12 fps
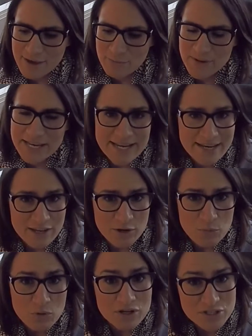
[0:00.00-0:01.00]
We needed
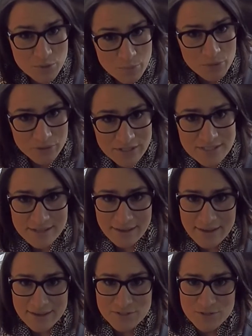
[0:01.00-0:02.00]
work support,
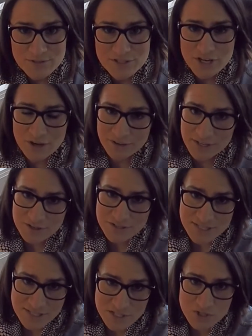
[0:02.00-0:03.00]
so the Child Care
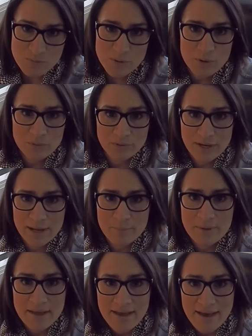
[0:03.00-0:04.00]
Assistance
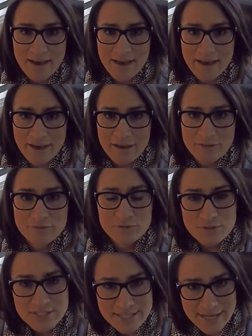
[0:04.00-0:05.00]
Program,
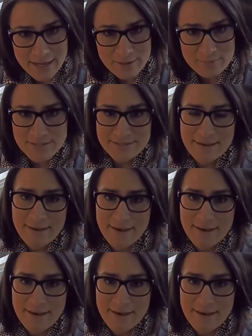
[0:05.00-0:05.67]
food stamps,